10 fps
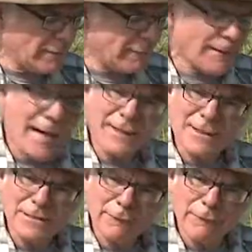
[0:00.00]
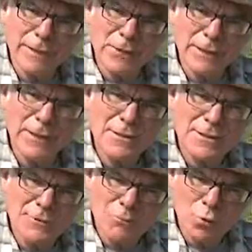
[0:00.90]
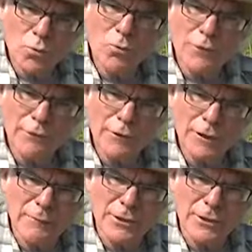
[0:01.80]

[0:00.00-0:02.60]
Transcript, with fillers: In fact, it's a very smooth feeling